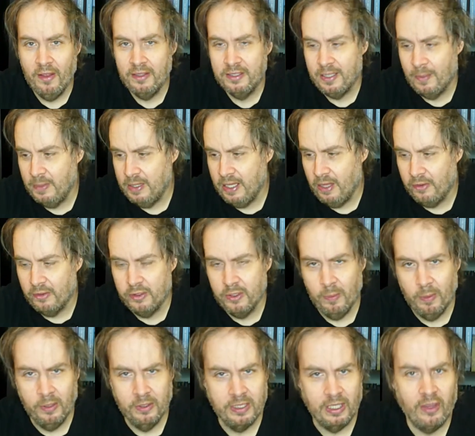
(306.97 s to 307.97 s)
some of the other
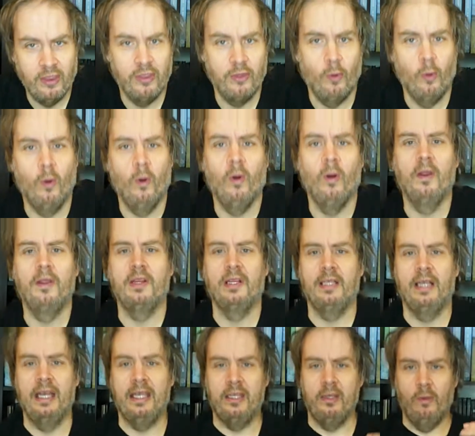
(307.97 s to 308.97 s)
superheroes like Thor and the
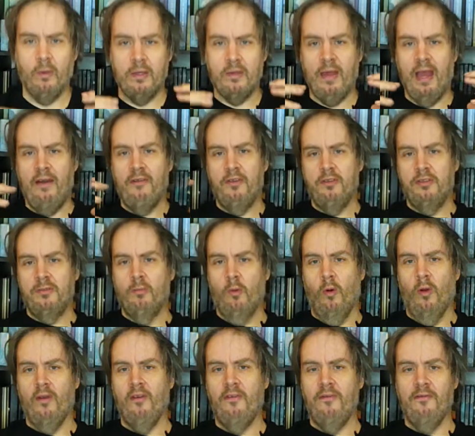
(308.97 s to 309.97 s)
like, where you have those
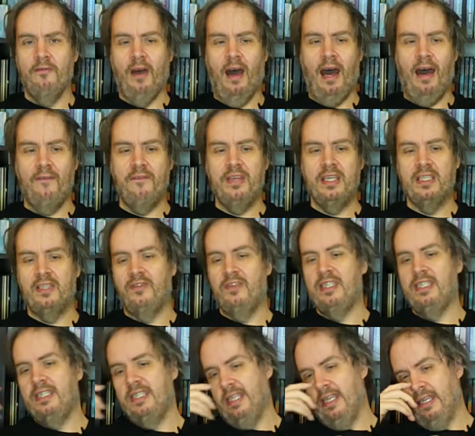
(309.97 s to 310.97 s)
more obvious
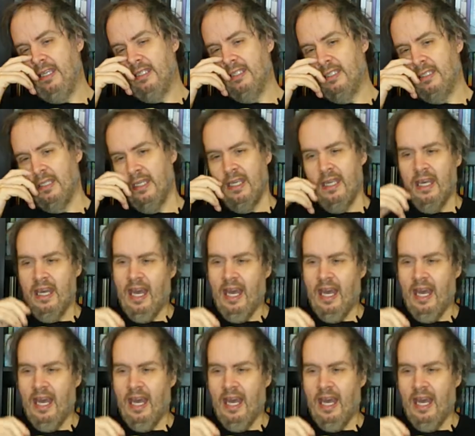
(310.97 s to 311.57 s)
physiques.